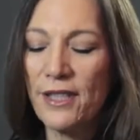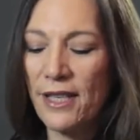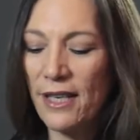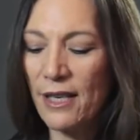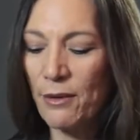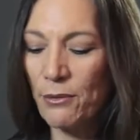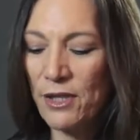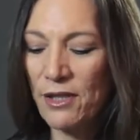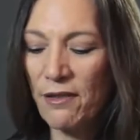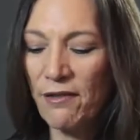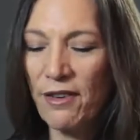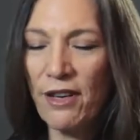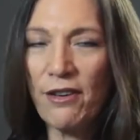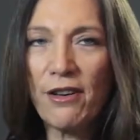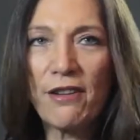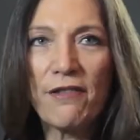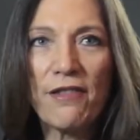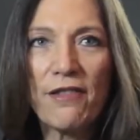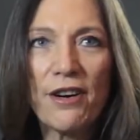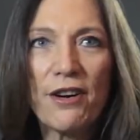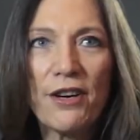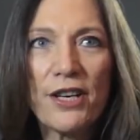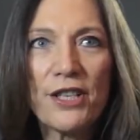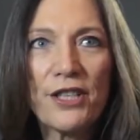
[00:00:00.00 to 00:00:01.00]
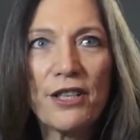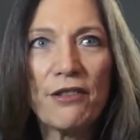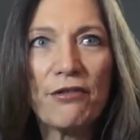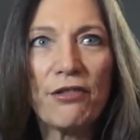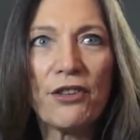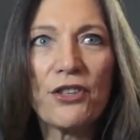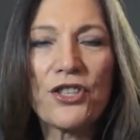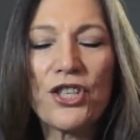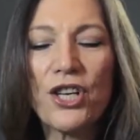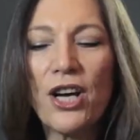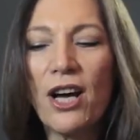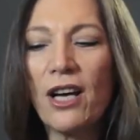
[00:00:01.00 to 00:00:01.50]
And it was a very, very
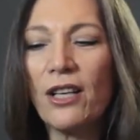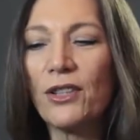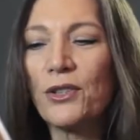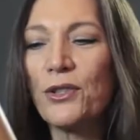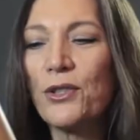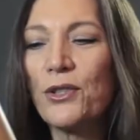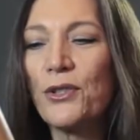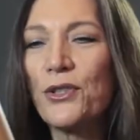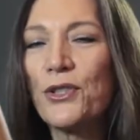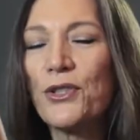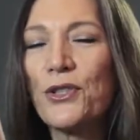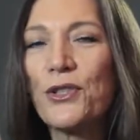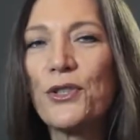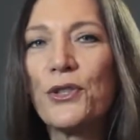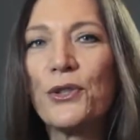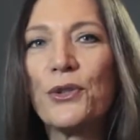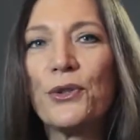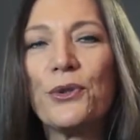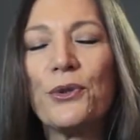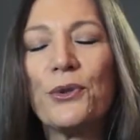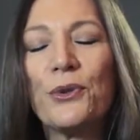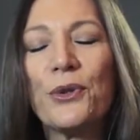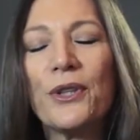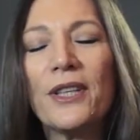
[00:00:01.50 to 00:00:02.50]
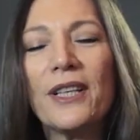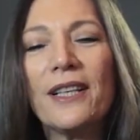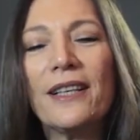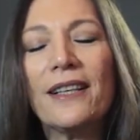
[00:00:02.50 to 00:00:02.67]
different childhood to